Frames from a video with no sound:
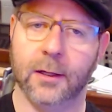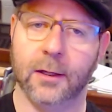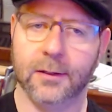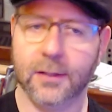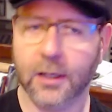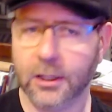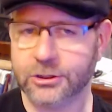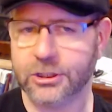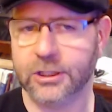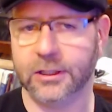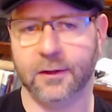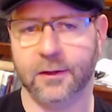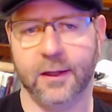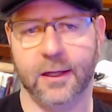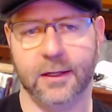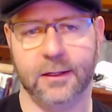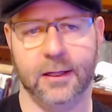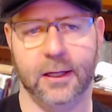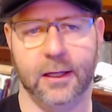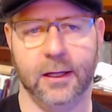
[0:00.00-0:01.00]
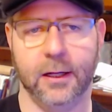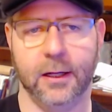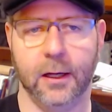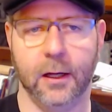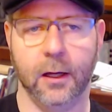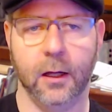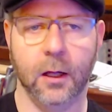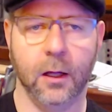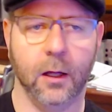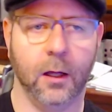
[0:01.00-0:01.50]
touching that
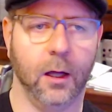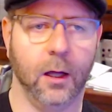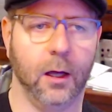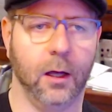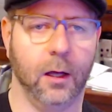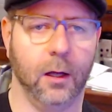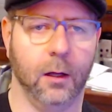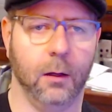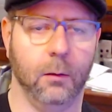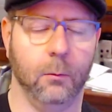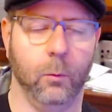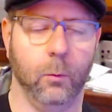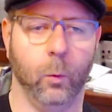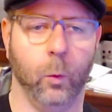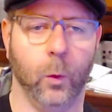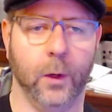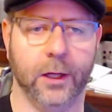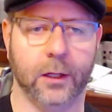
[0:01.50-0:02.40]
data when